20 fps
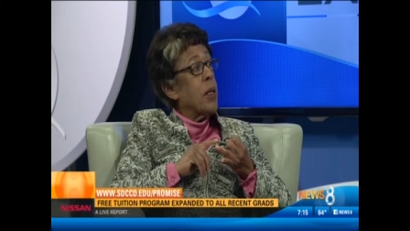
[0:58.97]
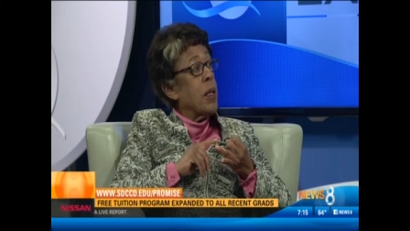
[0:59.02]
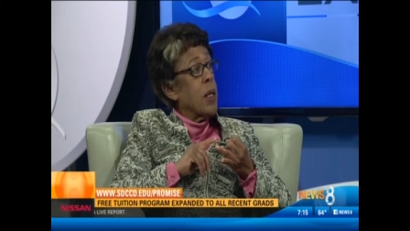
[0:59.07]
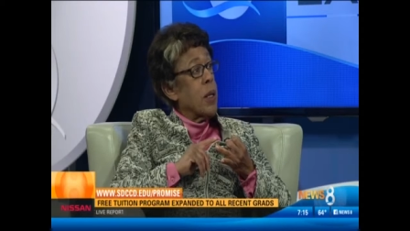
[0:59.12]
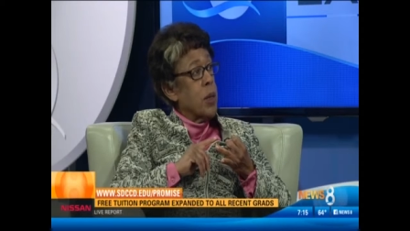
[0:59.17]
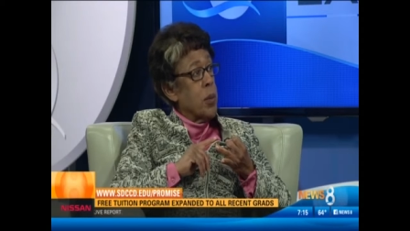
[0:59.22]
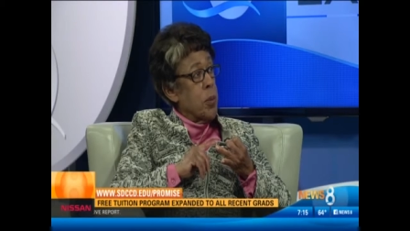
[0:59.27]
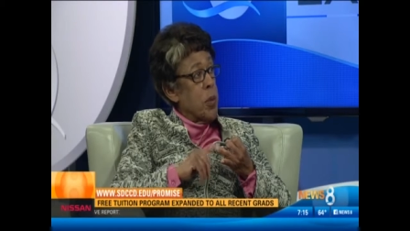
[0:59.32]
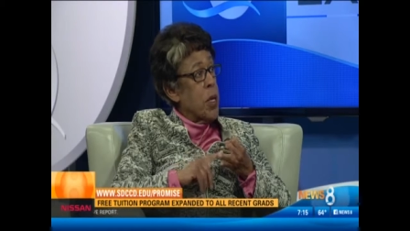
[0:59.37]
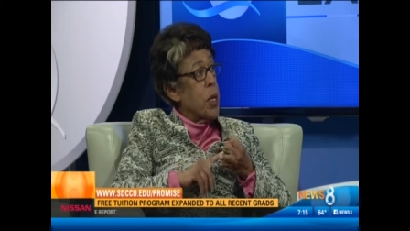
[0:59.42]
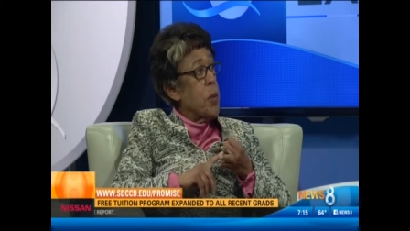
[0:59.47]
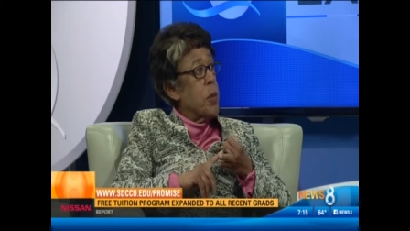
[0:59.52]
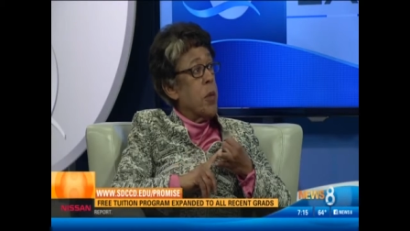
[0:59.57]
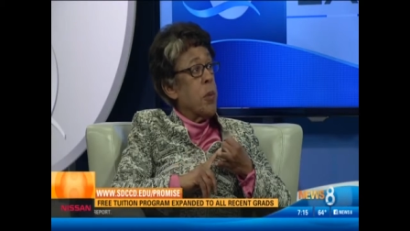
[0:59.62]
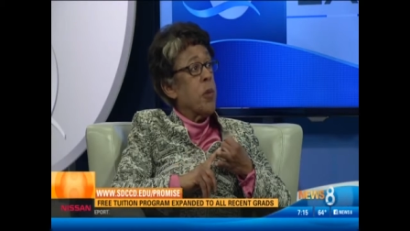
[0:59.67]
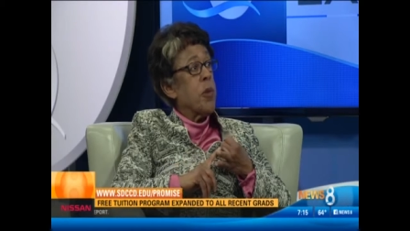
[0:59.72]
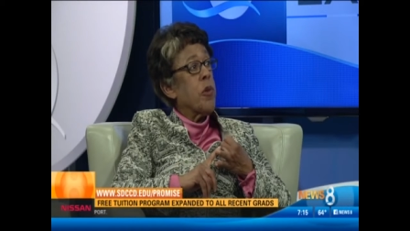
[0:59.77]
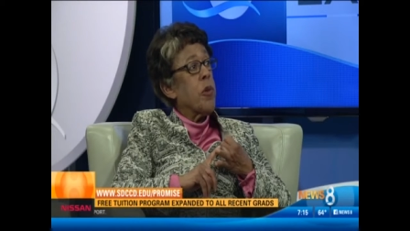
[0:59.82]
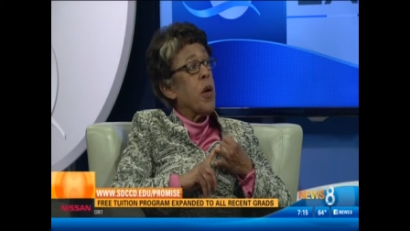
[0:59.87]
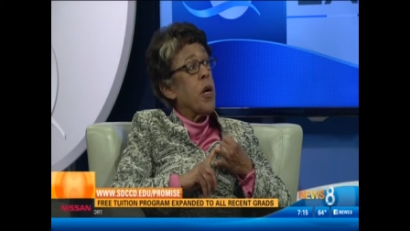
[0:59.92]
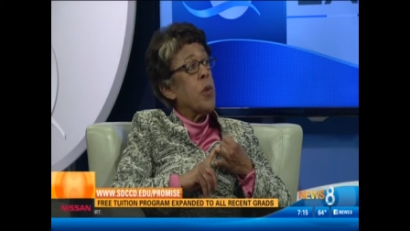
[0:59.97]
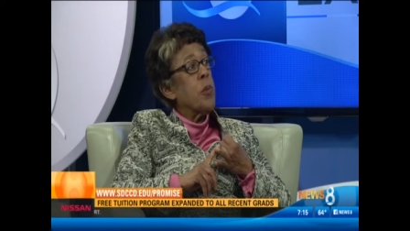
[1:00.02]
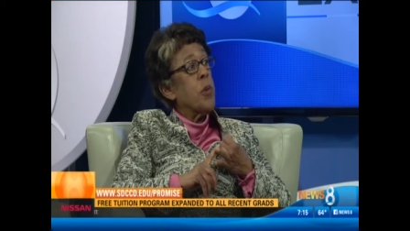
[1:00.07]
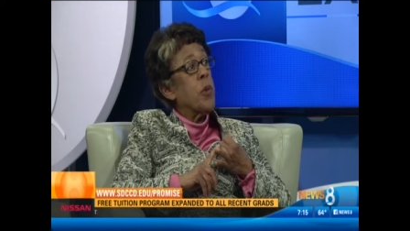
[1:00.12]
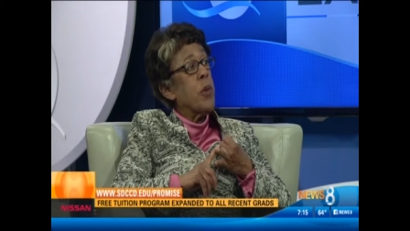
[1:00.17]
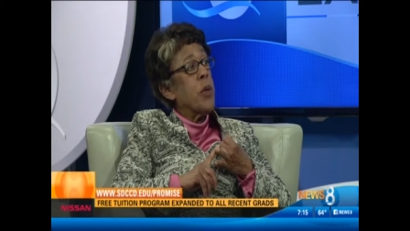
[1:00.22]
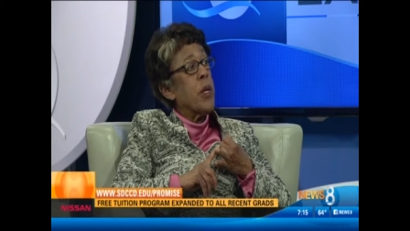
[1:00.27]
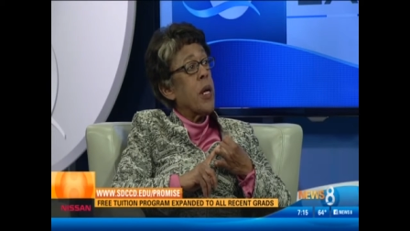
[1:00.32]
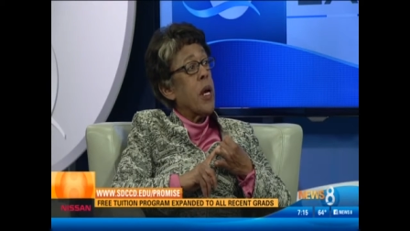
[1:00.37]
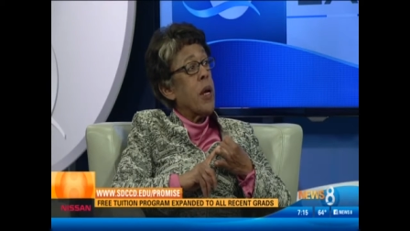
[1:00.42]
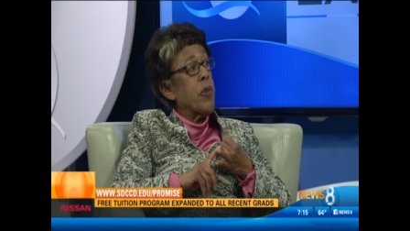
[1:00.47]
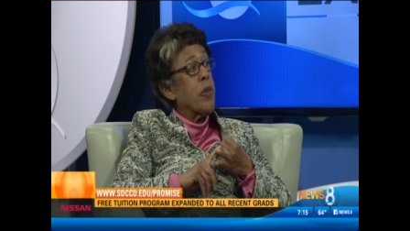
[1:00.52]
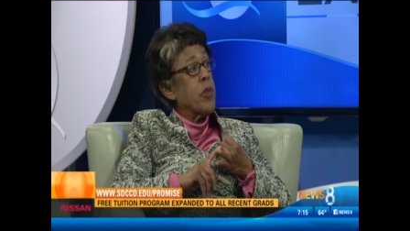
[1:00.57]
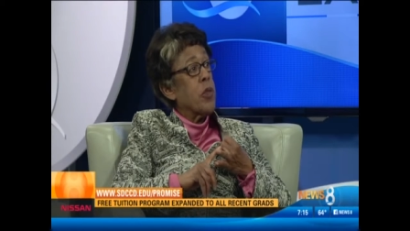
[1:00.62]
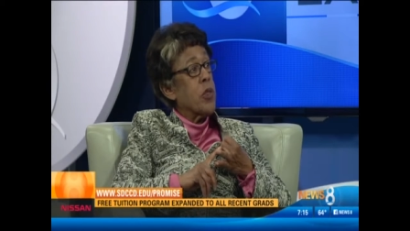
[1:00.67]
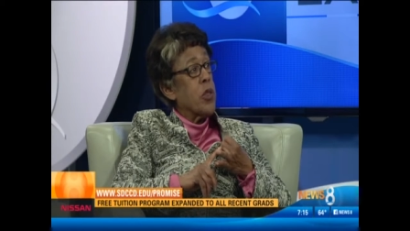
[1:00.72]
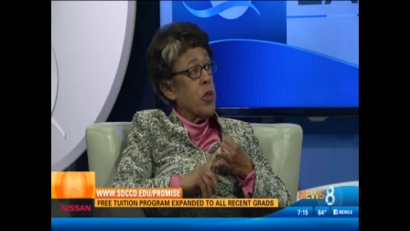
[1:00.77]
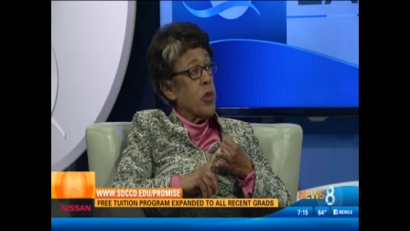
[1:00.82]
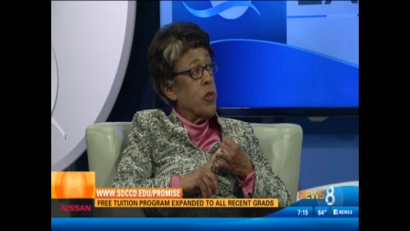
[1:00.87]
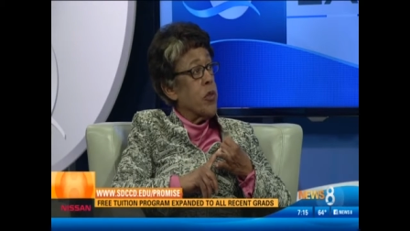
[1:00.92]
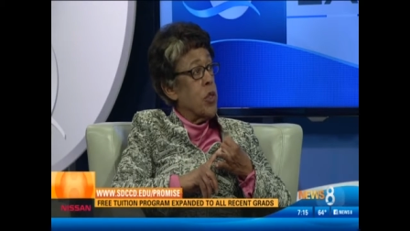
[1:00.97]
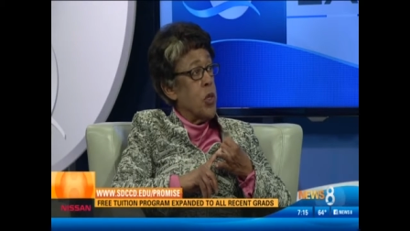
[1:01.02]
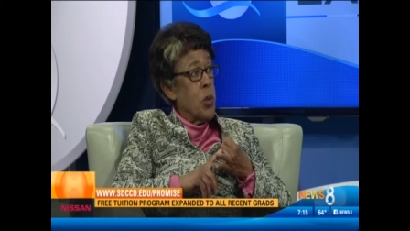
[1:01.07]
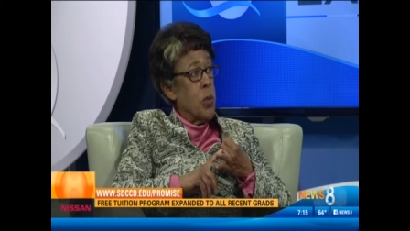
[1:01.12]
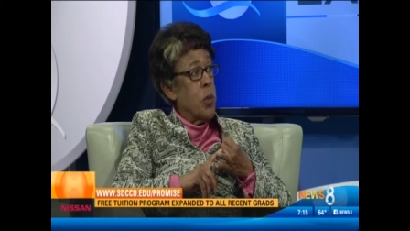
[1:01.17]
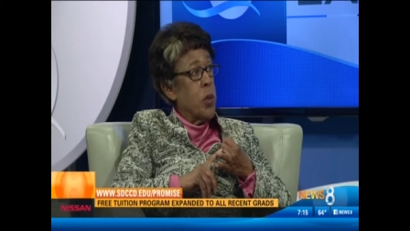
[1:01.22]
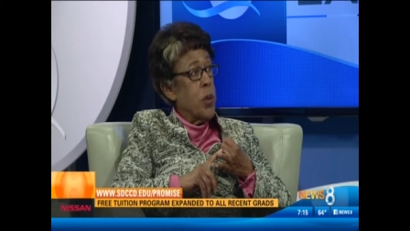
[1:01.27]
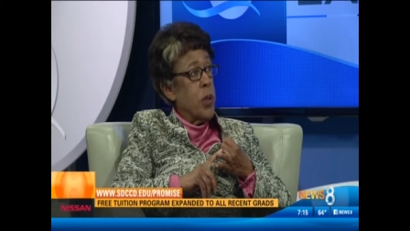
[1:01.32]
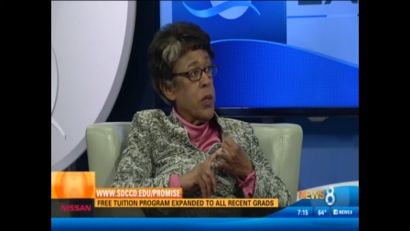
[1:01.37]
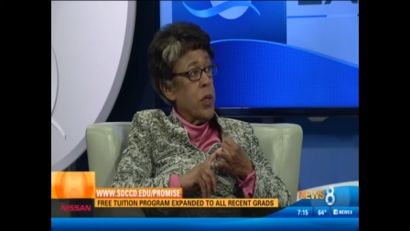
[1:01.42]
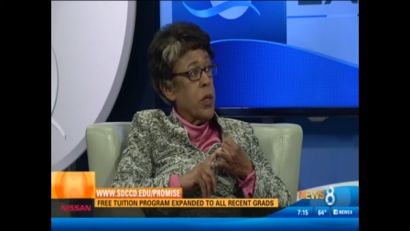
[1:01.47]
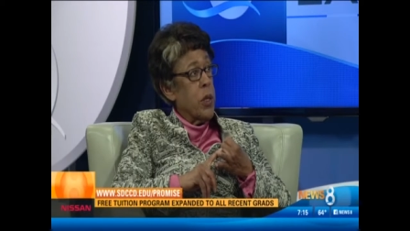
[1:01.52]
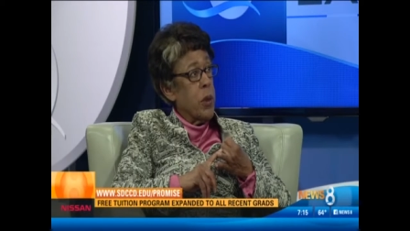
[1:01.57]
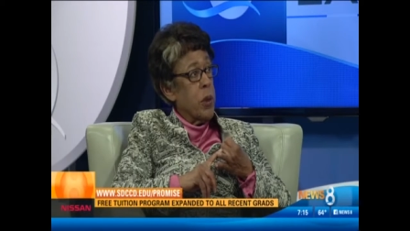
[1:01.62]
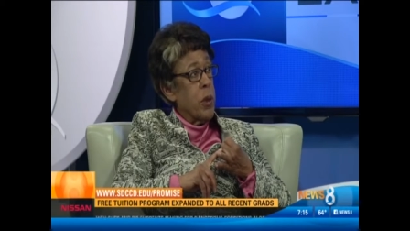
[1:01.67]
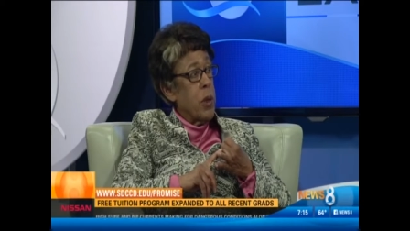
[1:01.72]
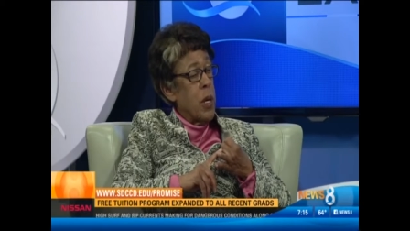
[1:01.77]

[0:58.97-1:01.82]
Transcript: the minimum grade point average of 2.0.